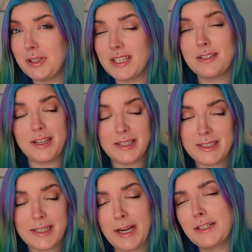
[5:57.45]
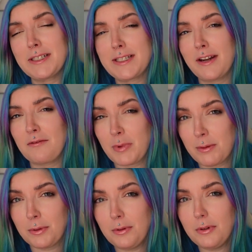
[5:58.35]
an entire set of
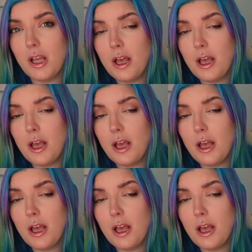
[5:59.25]
people,